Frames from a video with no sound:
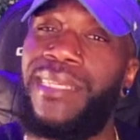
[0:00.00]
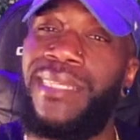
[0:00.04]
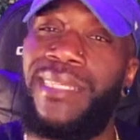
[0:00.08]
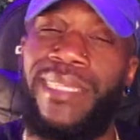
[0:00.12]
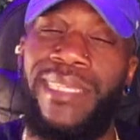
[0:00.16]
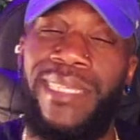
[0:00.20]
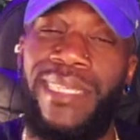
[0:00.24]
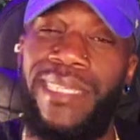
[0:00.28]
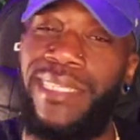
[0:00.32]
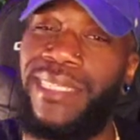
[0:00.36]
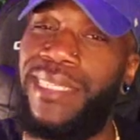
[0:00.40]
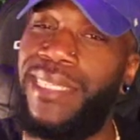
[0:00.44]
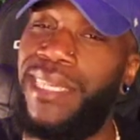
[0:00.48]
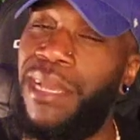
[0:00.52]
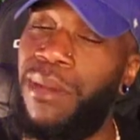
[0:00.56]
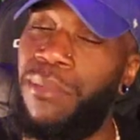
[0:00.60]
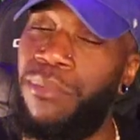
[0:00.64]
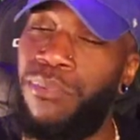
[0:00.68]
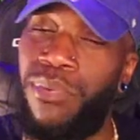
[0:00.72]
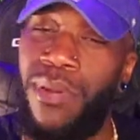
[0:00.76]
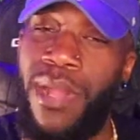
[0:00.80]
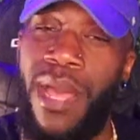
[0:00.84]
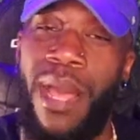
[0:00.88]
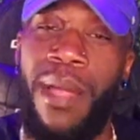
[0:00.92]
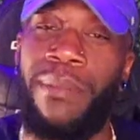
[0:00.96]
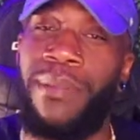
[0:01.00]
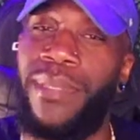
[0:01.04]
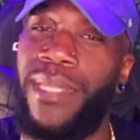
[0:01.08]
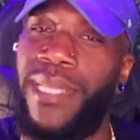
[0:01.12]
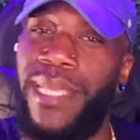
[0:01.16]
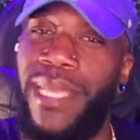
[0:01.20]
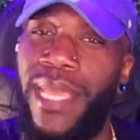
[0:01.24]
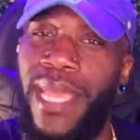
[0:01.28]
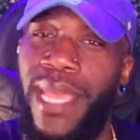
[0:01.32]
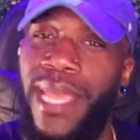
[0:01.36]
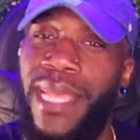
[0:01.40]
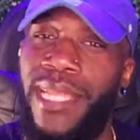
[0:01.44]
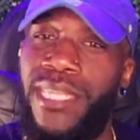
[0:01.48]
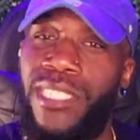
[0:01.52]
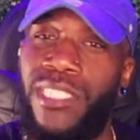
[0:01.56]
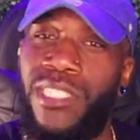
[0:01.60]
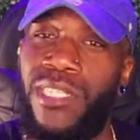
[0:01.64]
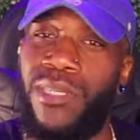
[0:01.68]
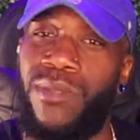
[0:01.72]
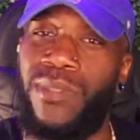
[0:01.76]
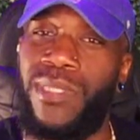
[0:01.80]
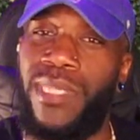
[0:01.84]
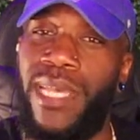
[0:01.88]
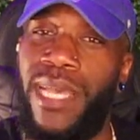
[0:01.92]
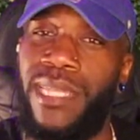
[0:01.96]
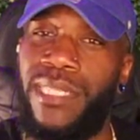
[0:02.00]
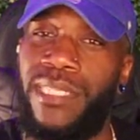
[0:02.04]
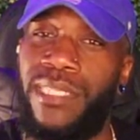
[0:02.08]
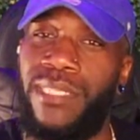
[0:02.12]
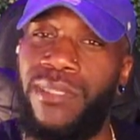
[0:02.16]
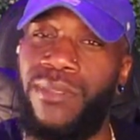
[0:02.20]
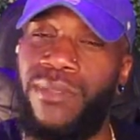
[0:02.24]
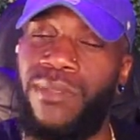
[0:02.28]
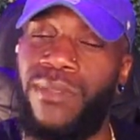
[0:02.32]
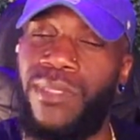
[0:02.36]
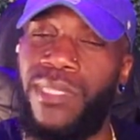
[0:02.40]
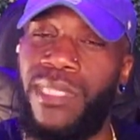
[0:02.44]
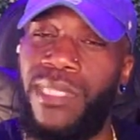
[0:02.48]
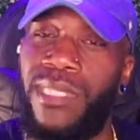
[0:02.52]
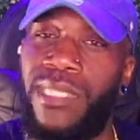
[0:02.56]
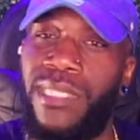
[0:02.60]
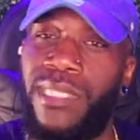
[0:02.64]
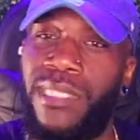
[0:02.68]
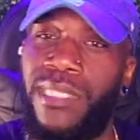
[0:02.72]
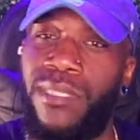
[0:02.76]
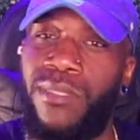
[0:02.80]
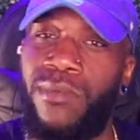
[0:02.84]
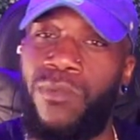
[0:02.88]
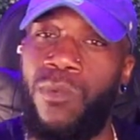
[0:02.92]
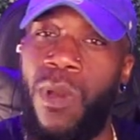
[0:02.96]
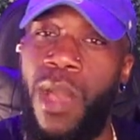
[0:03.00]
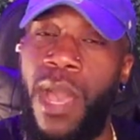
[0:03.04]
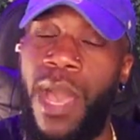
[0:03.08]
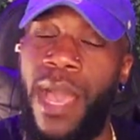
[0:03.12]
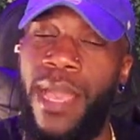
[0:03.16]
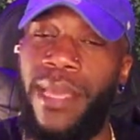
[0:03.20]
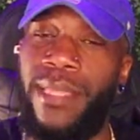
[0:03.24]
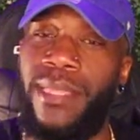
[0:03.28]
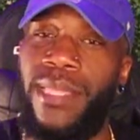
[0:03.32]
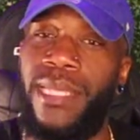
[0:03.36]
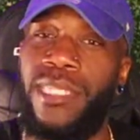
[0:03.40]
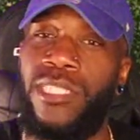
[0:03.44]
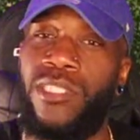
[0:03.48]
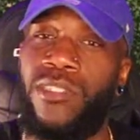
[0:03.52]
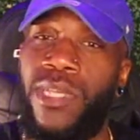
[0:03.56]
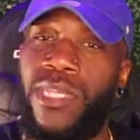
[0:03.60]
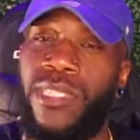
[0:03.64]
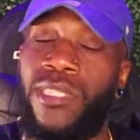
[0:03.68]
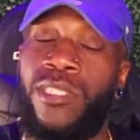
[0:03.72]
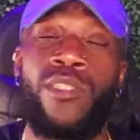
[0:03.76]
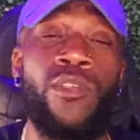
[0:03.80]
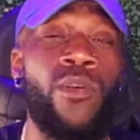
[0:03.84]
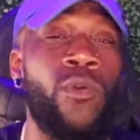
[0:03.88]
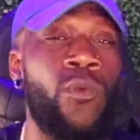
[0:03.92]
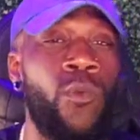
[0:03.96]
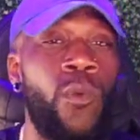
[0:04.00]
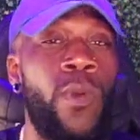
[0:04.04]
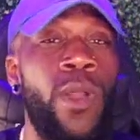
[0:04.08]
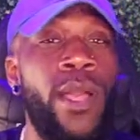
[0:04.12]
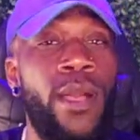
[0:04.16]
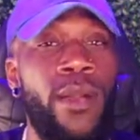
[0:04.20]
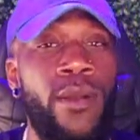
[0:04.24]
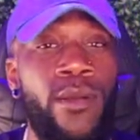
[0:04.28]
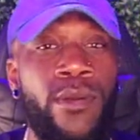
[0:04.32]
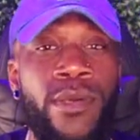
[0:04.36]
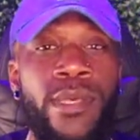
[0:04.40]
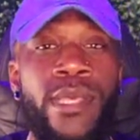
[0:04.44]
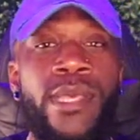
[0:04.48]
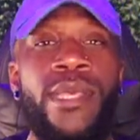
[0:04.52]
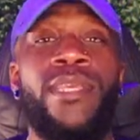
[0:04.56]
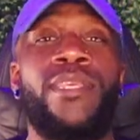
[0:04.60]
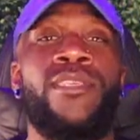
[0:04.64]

you probably can't show tattoos, and this is why they dress so well.